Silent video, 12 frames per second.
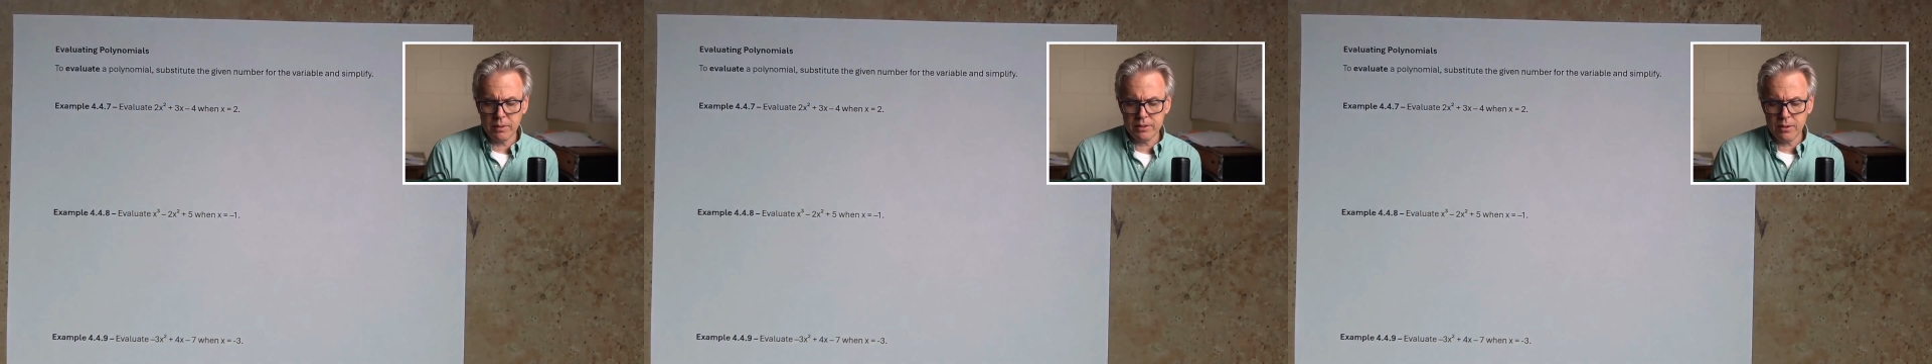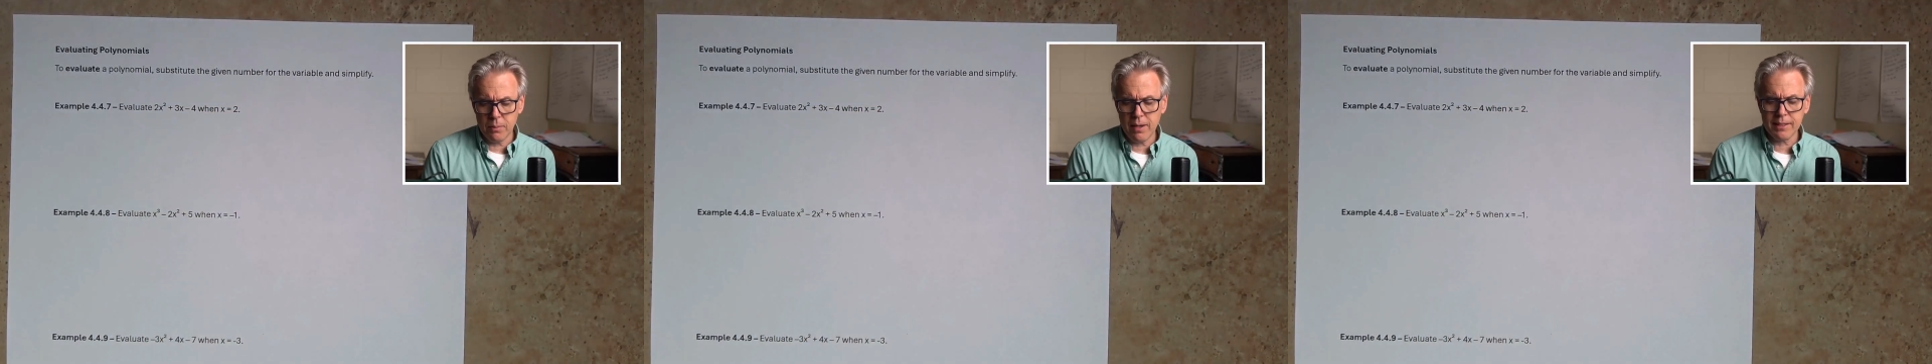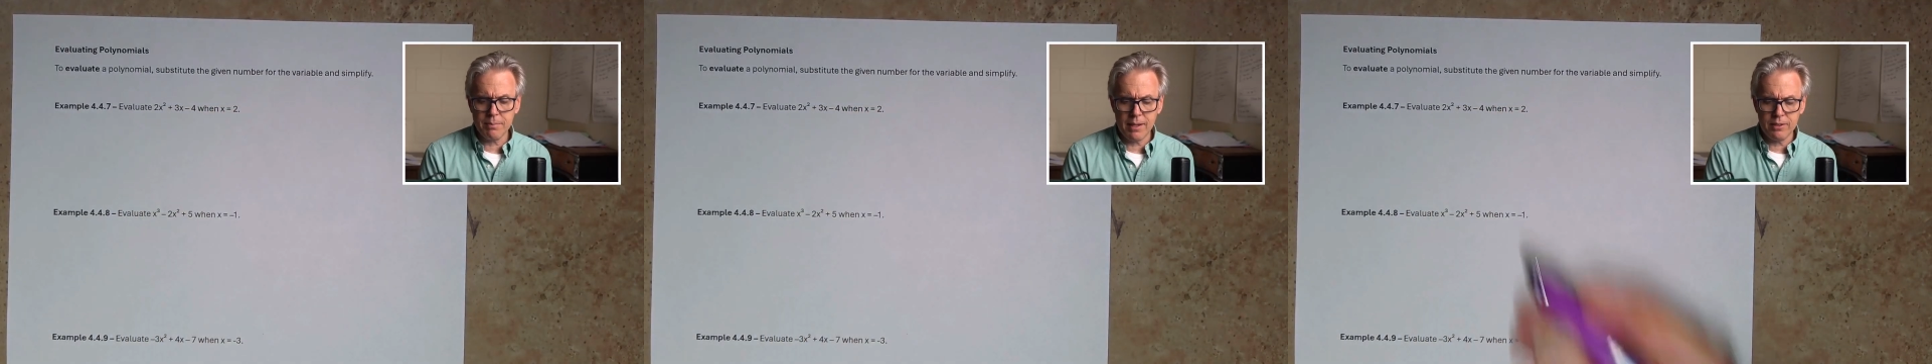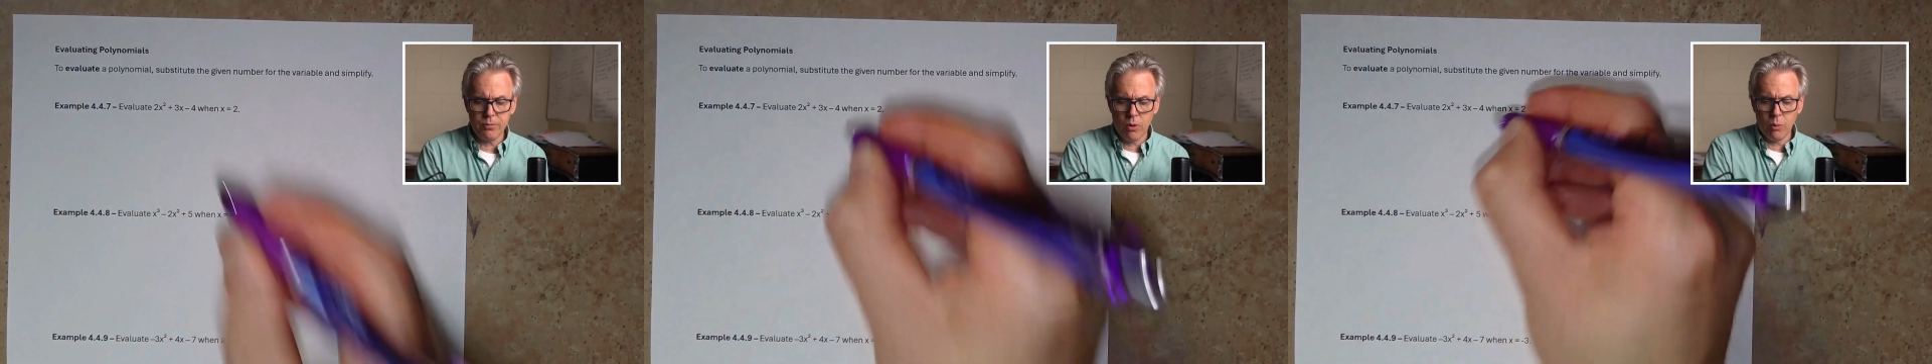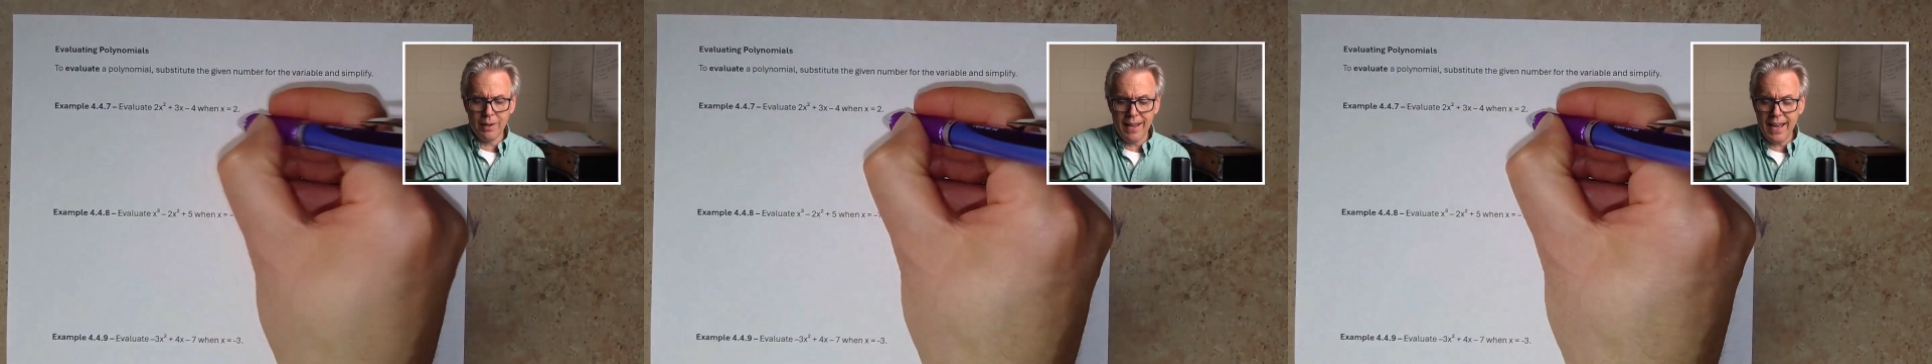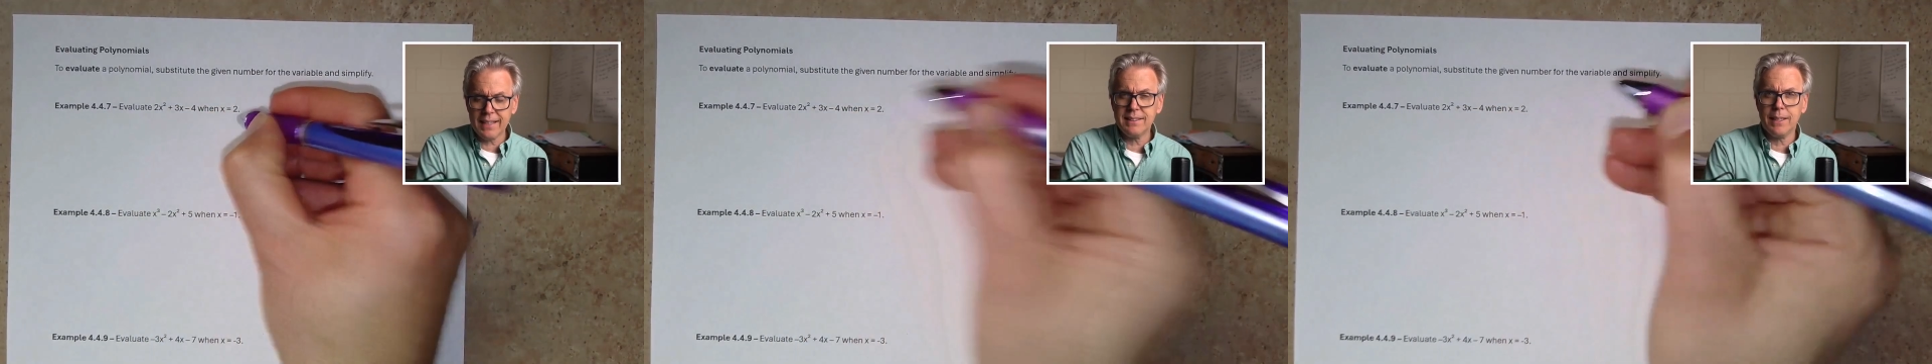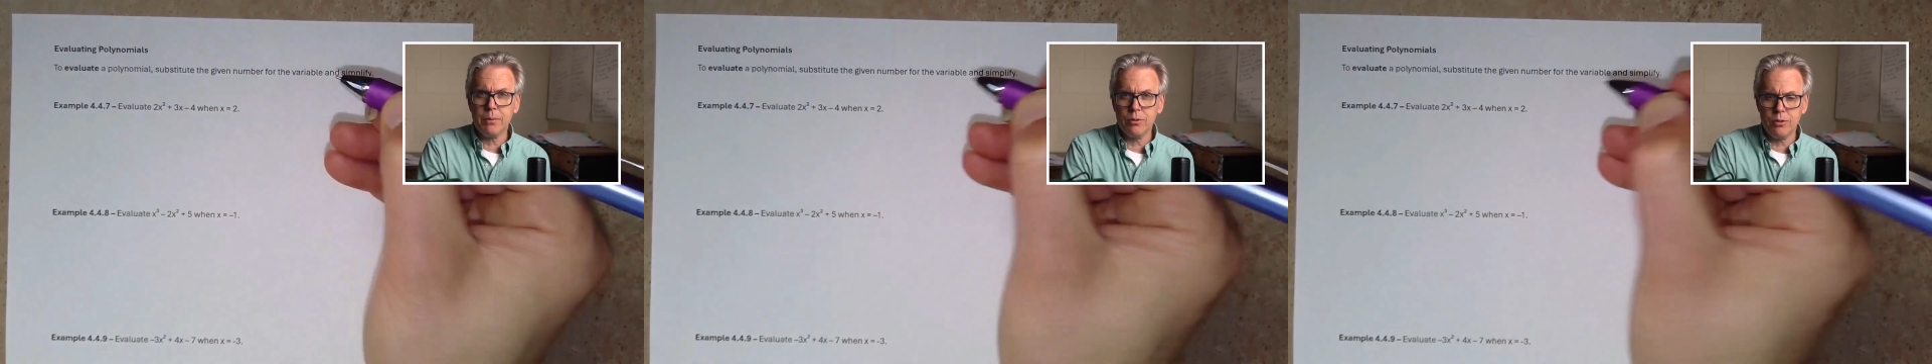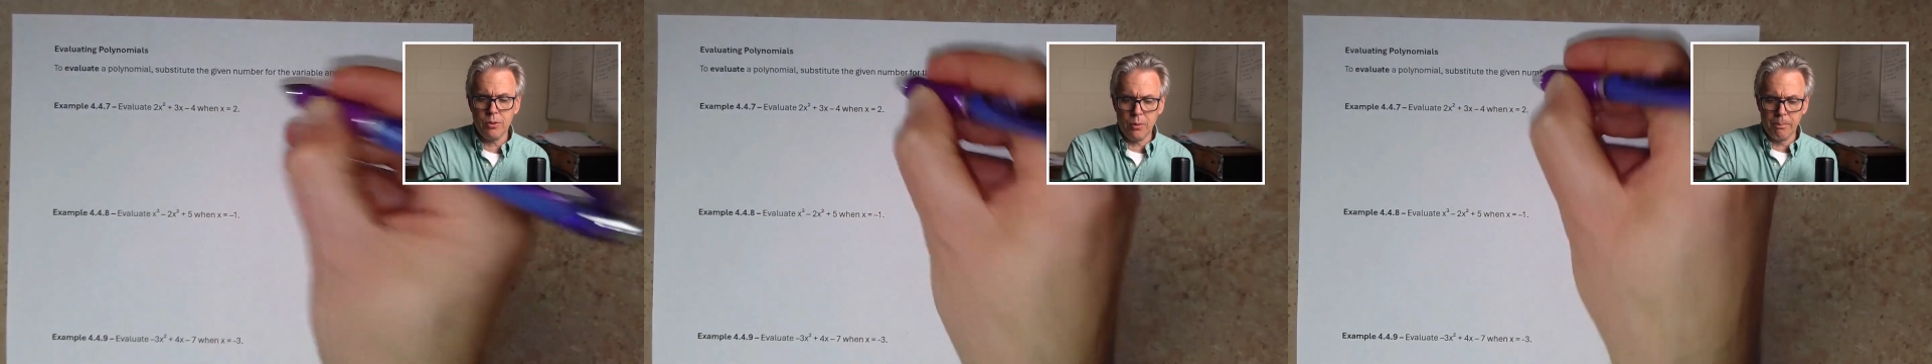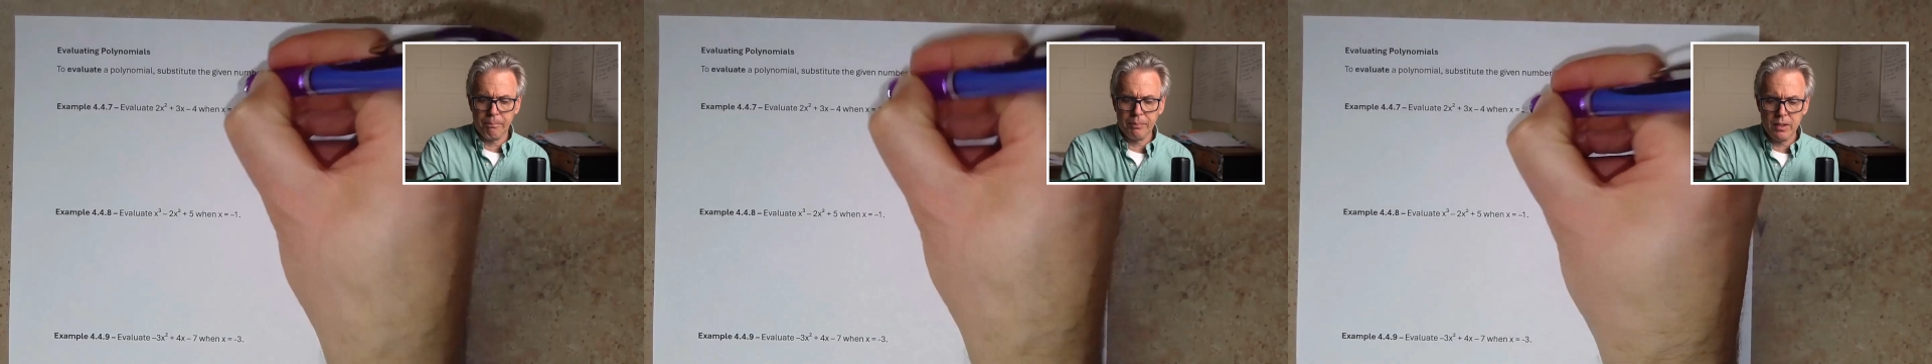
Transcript: plus 3x minus 4 when x equals 2.